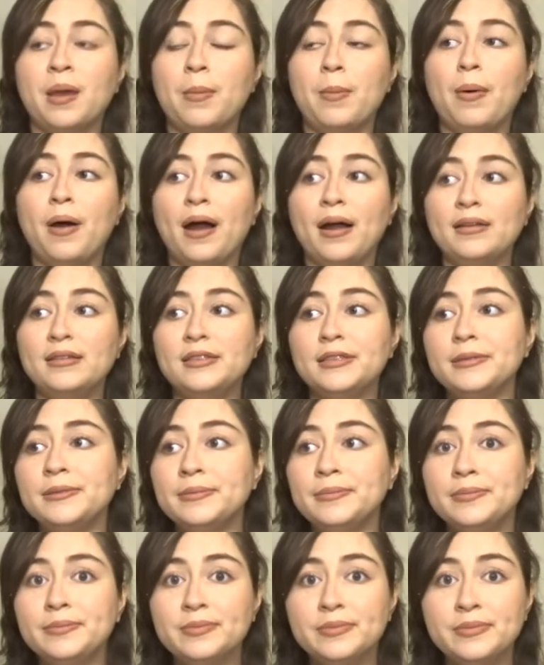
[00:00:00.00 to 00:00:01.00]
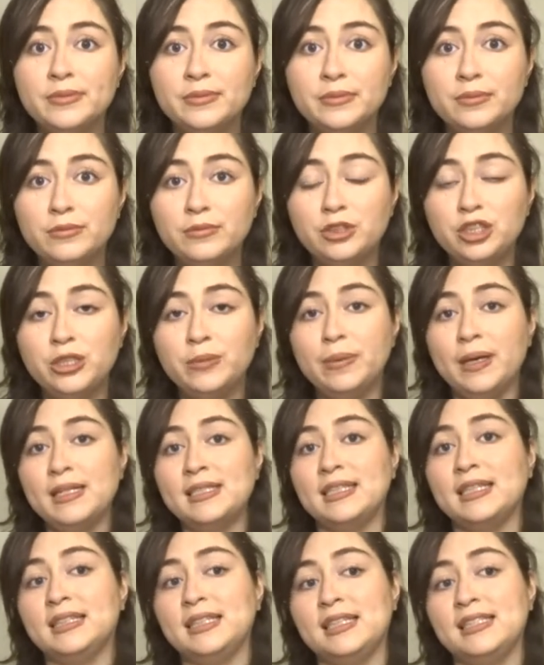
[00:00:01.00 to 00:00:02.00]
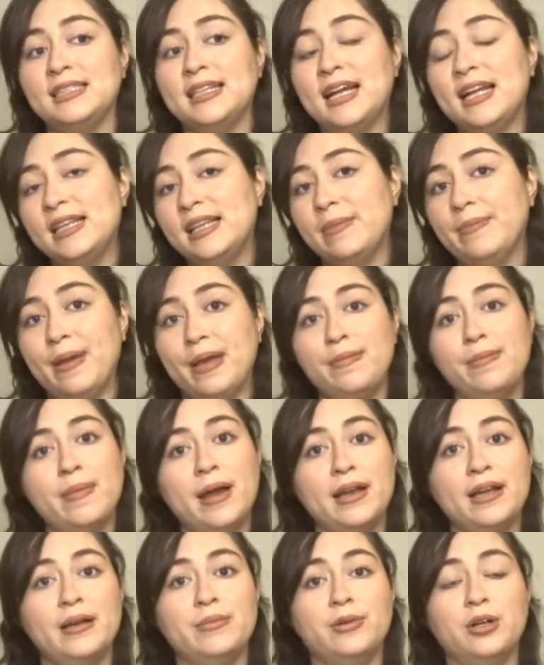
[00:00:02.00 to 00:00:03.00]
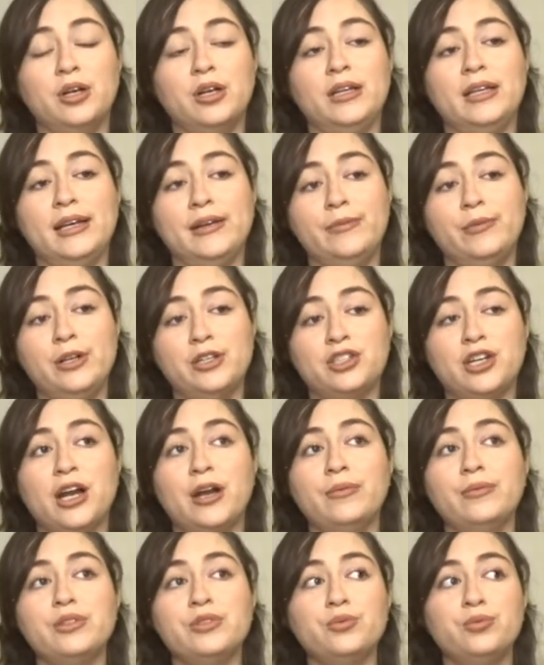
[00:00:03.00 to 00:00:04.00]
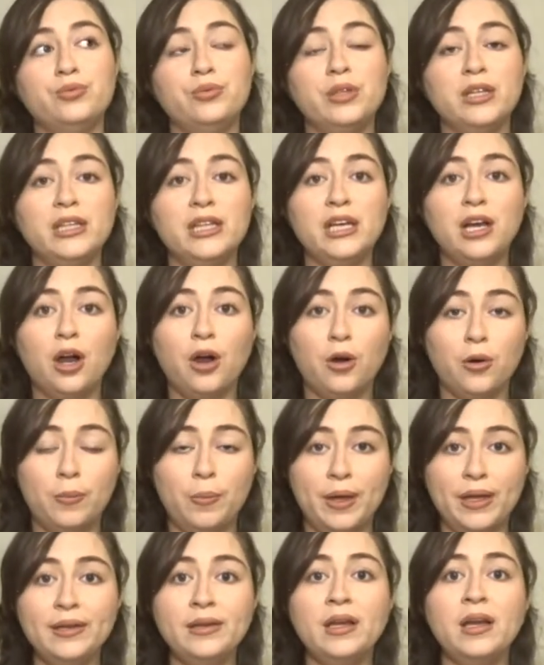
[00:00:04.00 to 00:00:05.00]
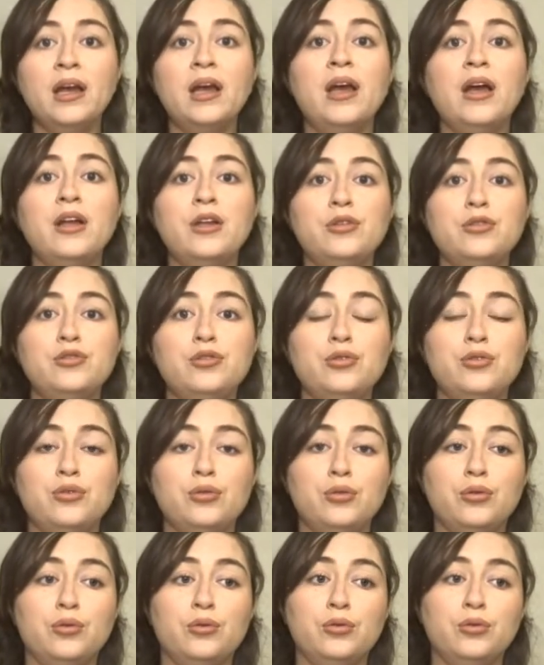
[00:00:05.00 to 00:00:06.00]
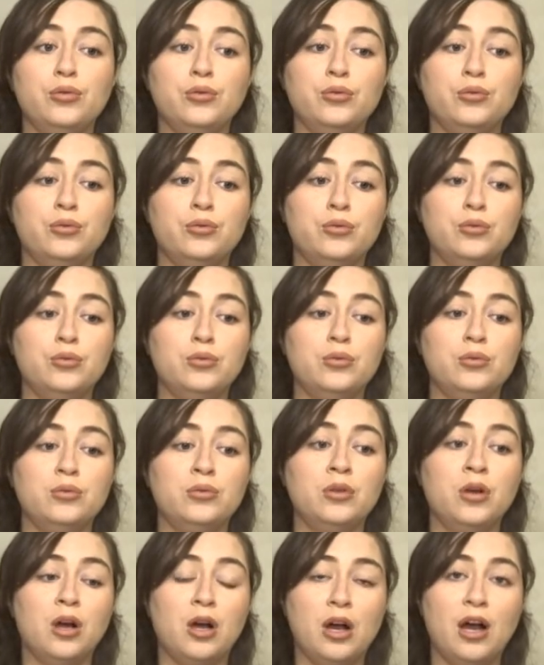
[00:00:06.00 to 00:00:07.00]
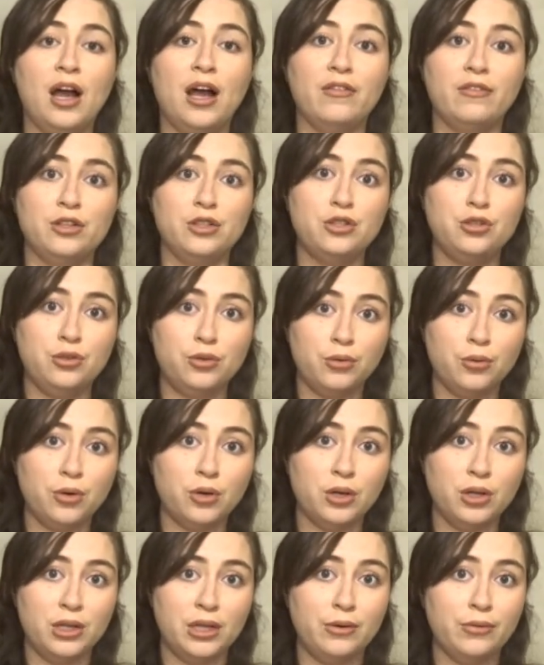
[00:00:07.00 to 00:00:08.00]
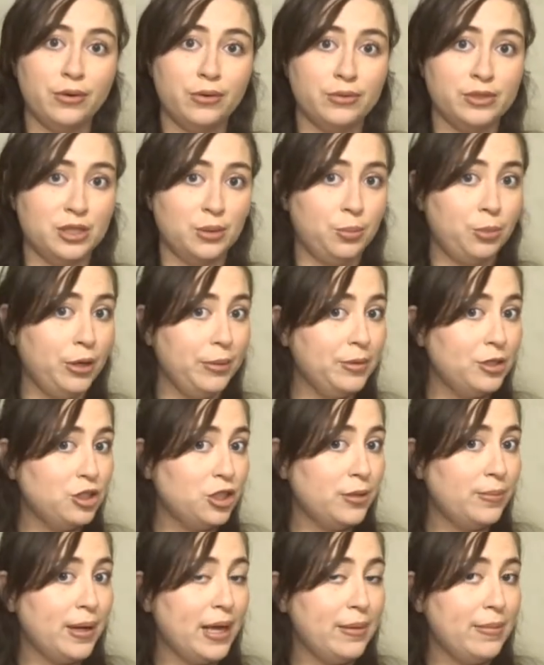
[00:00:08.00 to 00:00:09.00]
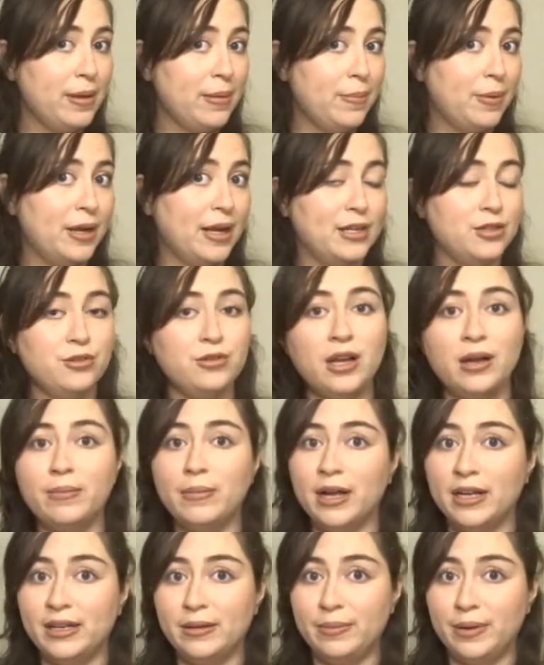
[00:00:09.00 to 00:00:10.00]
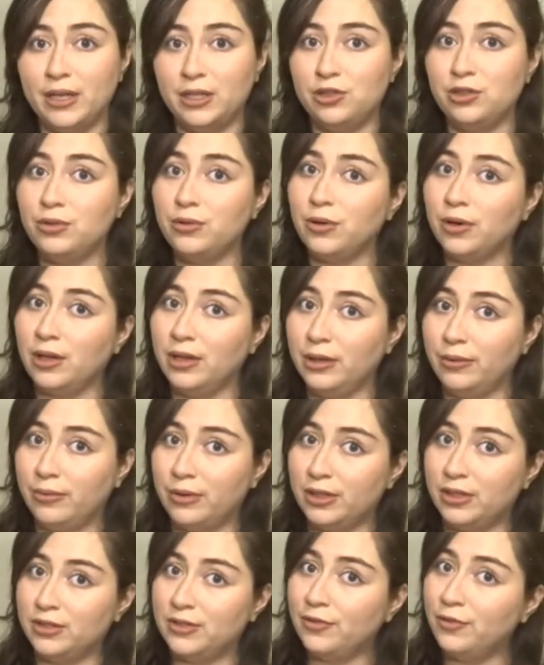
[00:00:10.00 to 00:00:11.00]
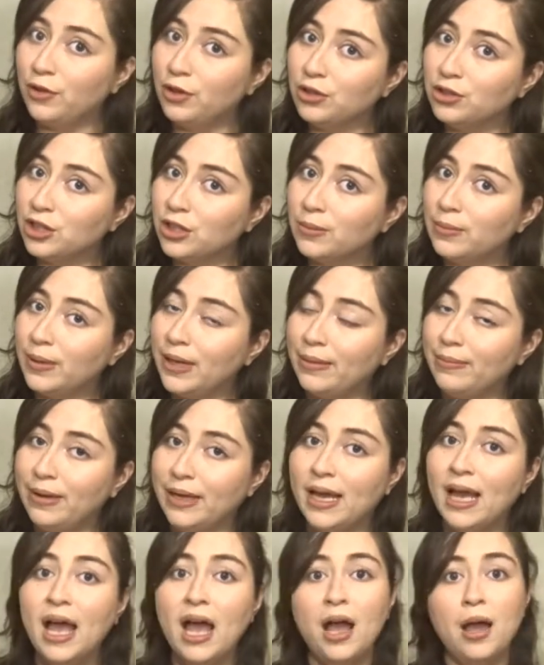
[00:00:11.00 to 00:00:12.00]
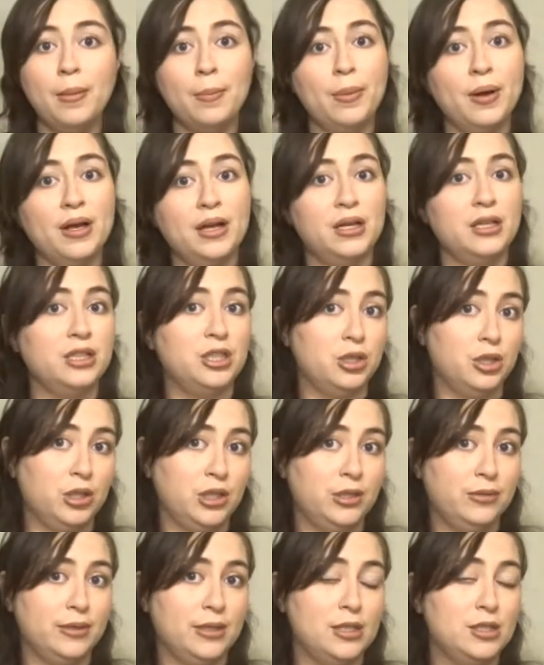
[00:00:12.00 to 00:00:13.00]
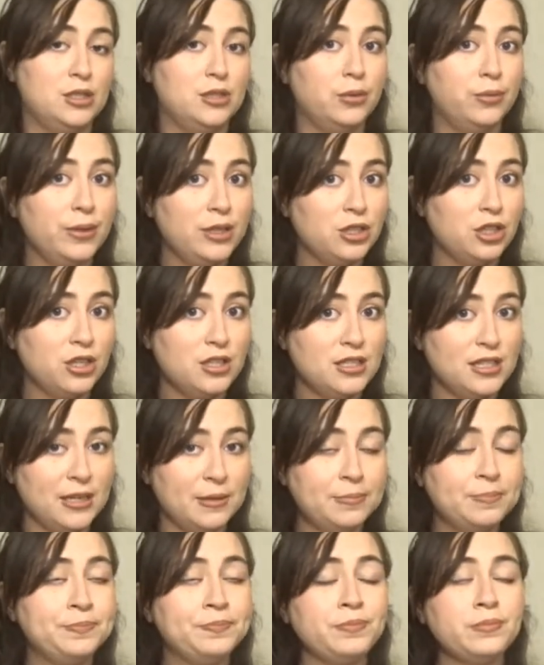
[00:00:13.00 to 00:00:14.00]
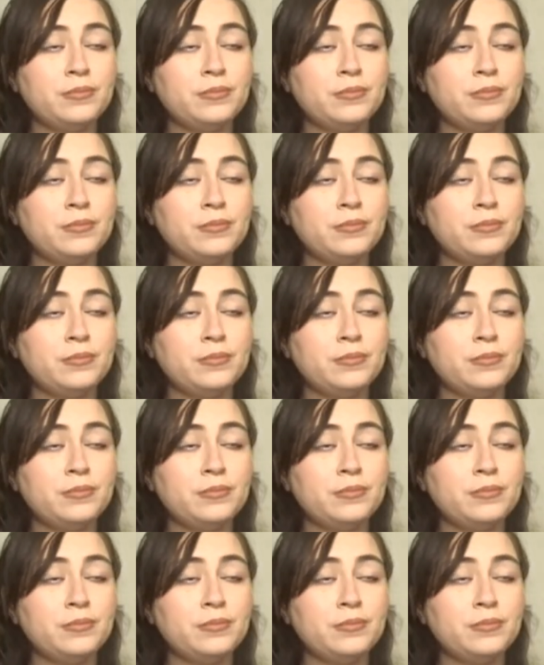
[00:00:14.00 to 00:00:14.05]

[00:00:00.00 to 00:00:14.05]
But she basically said the baby might come early, which I was really hoping to not have it too early where it was a premature baby, but I do not mind it being too early where it is a full-term baby, but an early one. So we shall see.